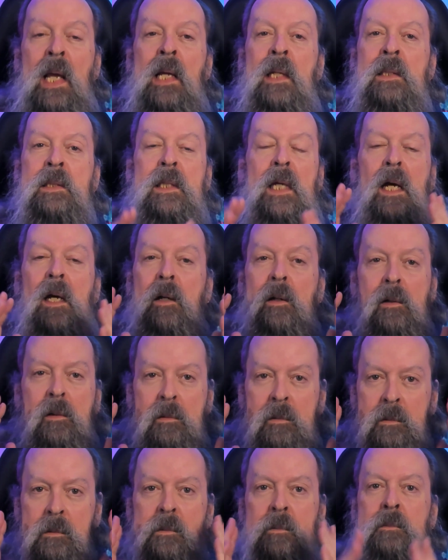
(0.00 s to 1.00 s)

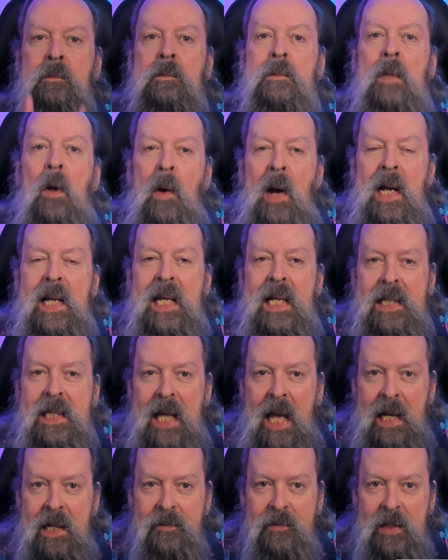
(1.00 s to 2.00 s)
So go out and get
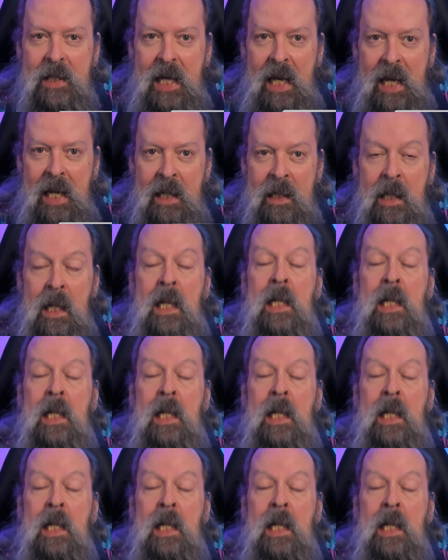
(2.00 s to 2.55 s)
that if you can.